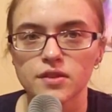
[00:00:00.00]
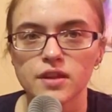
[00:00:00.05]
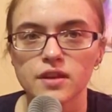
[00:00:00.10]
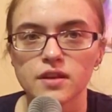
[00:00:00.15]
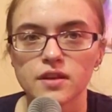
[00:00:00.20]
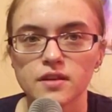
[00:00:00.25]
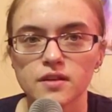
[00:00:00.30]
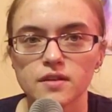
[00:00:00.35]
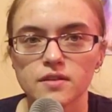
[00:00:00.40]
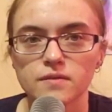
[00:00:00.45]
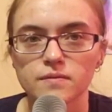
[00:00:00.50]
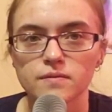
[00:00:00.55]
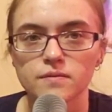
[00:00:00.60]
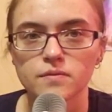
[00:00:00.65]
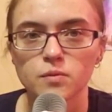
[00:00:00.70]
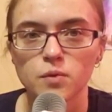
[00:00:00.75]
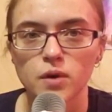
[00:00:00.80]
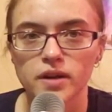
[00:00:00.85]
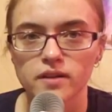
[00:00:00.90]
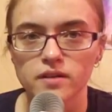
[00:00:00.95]
the
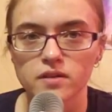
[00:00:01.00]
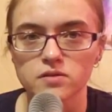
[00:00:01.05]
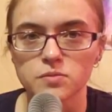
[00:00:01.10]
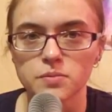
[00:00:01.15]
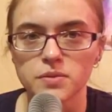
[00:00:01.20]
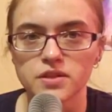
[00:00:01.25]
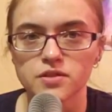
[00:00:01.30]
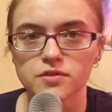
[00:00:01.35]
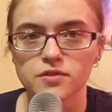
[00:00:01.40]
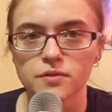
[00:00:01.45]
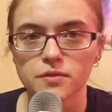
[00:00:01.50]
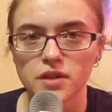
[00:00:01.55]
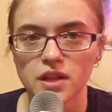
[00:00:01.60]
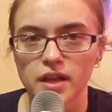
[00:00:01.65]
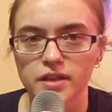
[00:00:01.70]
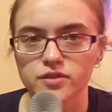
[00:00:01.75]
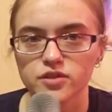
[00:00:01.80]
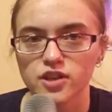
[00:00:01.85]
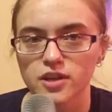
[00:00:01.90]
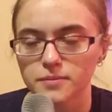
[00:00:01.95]
whiny little bitch from the
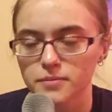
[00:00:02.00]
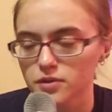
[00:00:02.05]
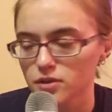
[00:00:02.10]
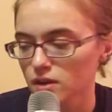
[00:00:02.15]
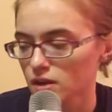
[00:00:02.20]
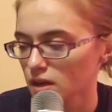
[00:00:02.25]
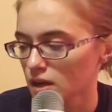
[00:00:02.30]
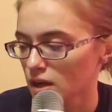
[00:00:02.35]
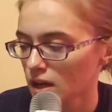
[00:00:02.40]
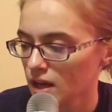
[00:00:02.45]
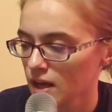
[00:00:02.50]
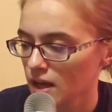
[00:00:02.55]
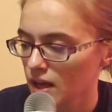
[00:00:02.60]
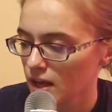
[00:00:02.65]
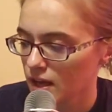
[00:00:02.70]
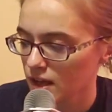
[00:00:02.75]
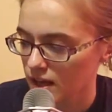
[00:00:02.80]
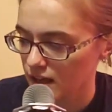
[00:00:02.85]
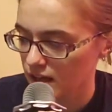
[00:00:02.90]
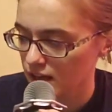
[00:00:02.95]
last chapter.
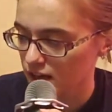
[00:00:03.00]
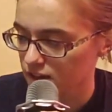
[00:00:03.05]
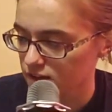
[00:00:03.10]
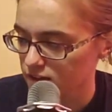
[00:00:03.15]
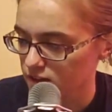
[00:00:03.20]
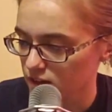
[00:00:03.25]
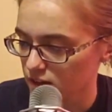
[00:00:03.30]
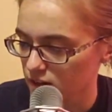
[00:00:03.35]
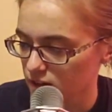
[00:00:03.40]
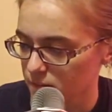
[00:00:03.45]
And